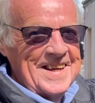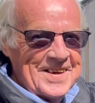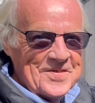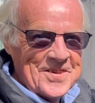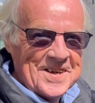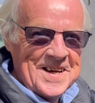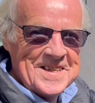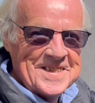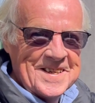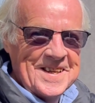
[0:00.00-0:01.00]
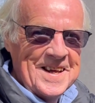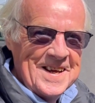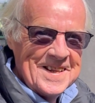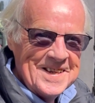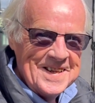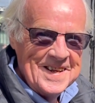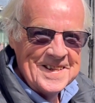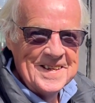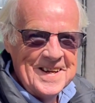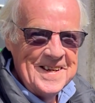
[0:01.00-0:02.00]
for the rest of
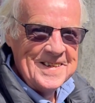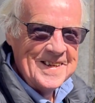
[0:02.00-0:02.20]
the night.